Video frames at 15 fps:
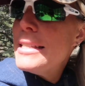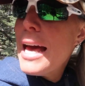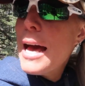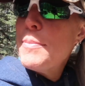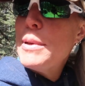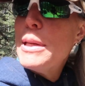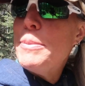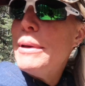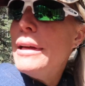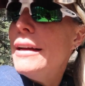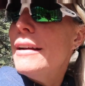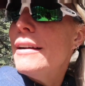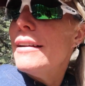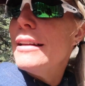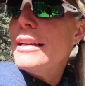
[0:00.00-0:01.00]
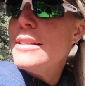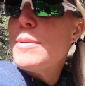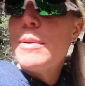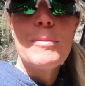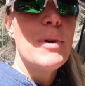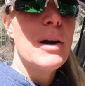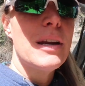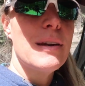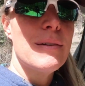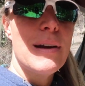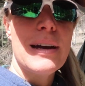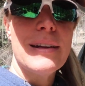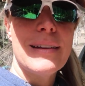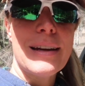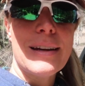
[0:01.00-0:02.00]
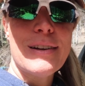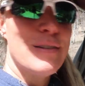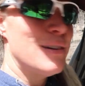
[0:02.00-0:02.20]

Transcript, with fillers: he's happy to be here, and he's been running around like